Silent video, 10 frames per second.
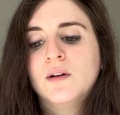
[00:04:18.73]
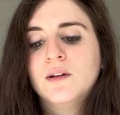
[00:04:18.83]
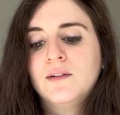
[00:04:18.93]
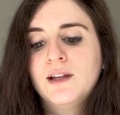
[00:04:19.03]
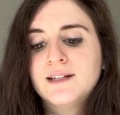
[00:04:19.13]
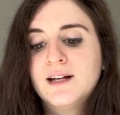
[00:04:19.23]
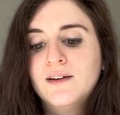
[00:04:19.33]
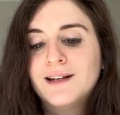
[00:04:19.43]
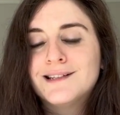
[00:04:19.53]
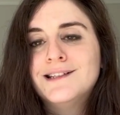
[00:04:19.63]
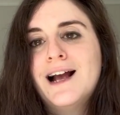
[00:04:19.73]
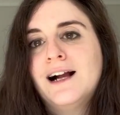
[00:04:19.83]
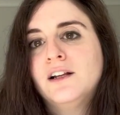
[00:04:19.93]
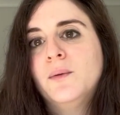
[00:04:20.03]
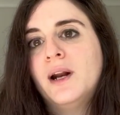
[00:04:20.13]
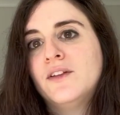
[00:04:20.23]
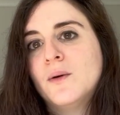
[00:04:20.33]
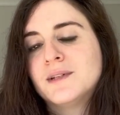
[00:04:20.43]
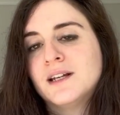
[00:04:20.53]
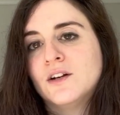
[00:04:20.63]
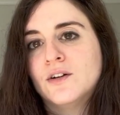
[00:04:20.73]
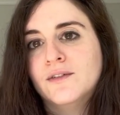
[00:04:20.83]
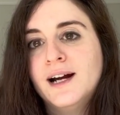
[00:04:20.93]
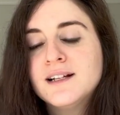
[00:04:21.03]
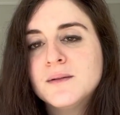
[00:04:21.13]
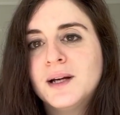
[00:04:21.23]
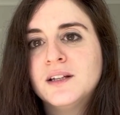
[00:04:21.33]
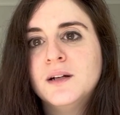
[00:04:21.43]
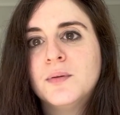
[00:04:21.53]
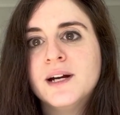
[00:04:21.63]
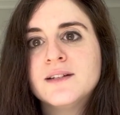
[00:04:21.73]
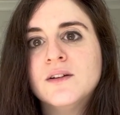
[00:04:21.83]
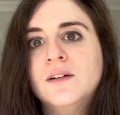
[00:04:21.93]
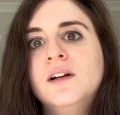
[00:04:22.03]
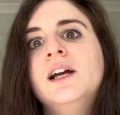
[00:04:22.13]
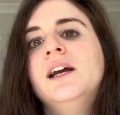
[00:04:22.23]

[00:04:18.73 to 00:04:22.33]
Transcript: list out exactly what I thought was incorrect about the appraisal.